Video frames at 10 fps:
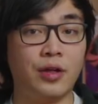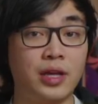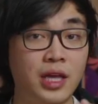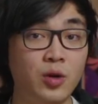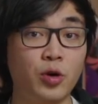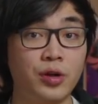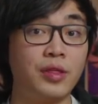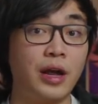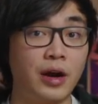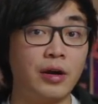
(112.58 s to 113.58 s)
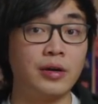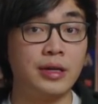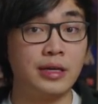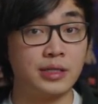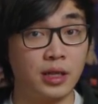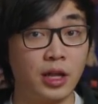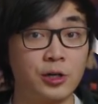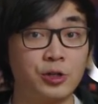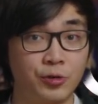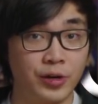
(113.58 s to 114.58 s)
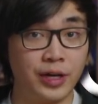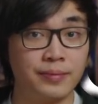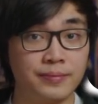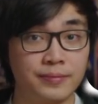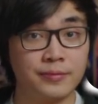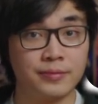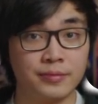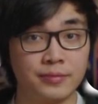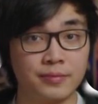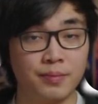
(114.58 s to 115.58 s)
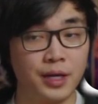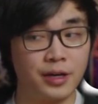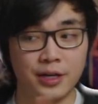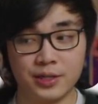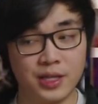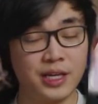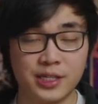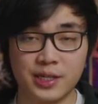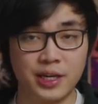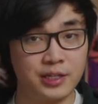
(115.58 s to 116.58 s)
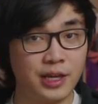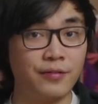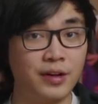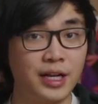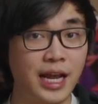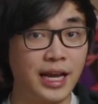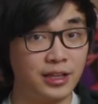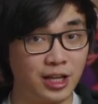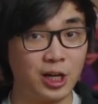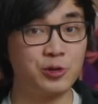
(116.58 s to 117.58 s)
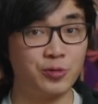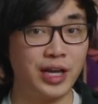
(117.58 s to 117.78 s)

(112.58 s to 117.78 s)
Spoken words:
the key word there is luxury, because this is definitely a luxury